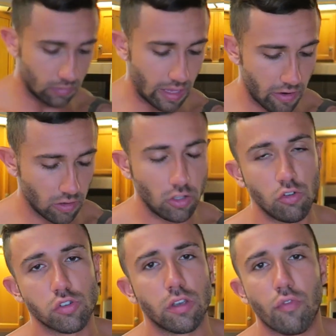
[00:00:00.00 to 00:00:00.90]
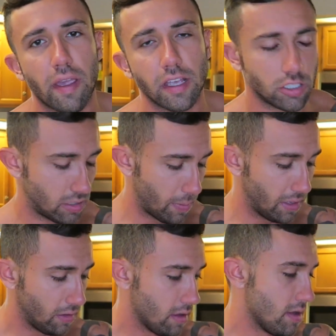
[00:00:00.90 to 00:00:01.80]
they're usually ranged. I
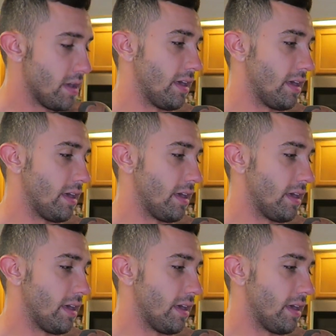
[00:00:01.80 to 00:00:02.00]
mean,